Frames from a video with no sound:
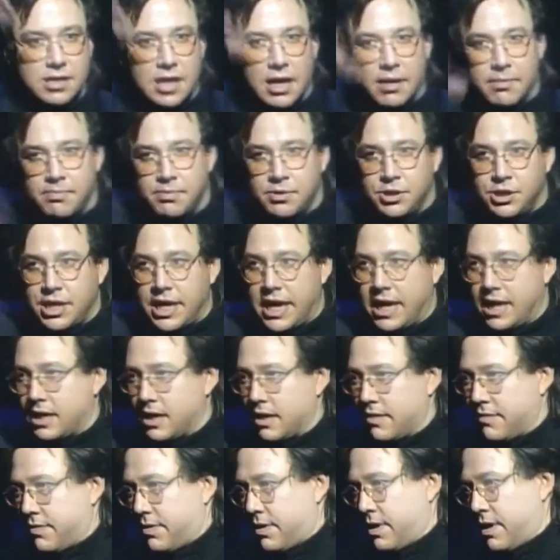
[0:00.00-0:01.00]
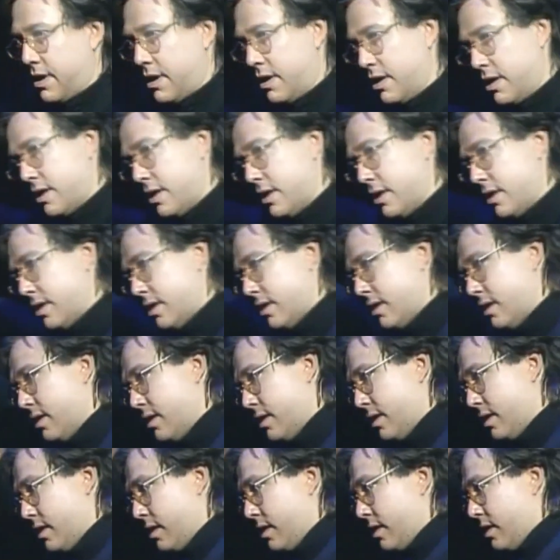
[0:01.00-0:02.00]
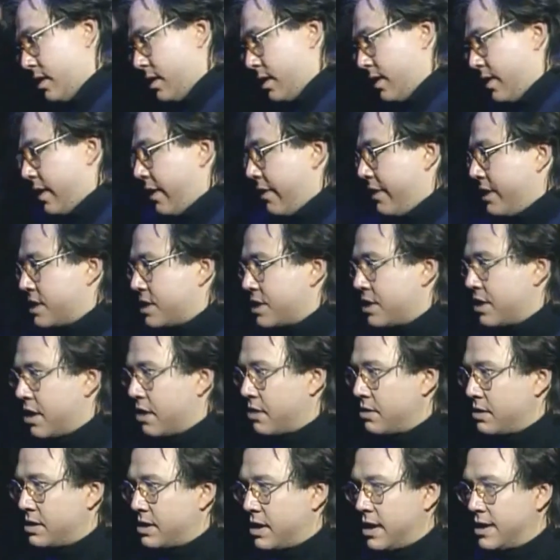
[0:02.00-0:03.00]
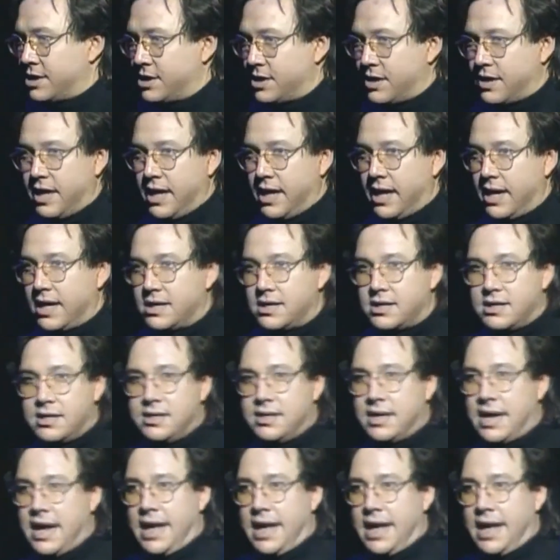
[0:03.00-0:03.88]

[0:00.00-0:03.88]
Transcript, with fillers: subjectively. There is no such thing as